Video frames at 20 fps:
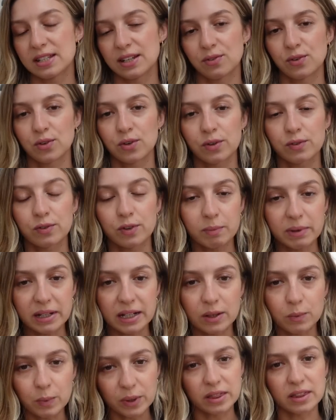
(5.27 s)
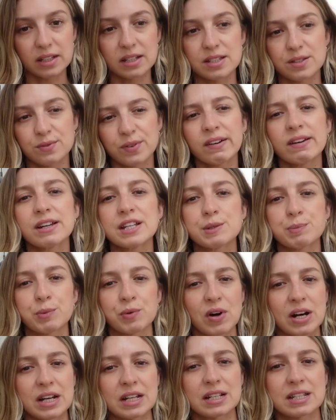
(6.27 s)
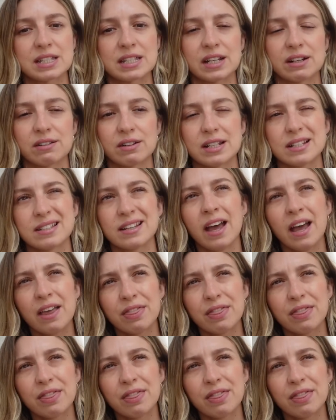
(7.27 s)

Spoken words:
If you're not familiar with this very sporadic series